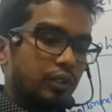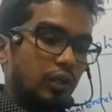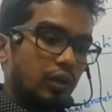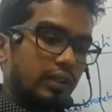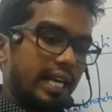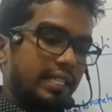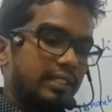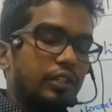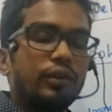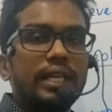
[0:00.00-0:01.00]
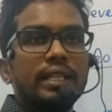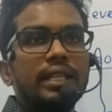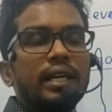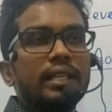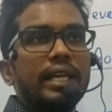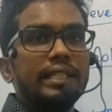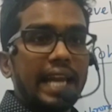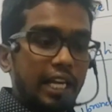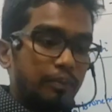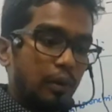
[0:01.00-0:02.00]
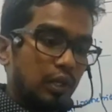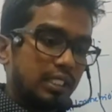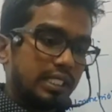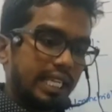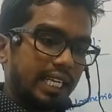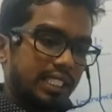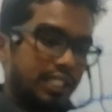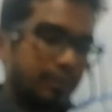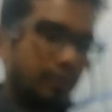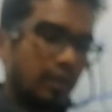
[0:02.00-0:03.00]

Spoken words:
to know that during the tadpole stage,